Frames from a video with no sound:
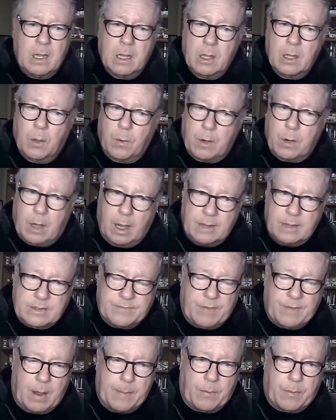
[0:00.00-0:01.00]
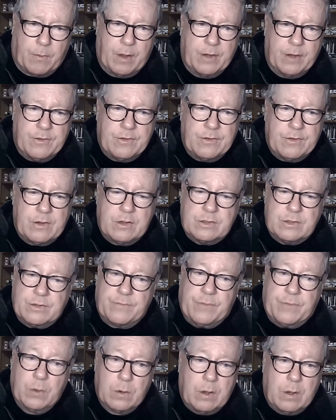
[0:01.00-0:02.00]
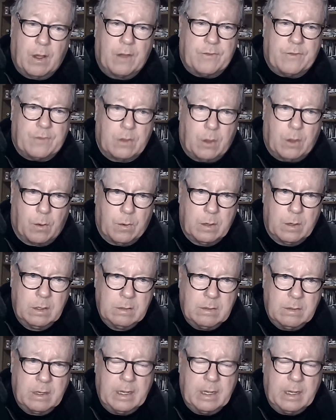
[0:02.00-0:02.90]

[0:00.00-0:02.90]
lower cost of operations because the fuel costs are lower.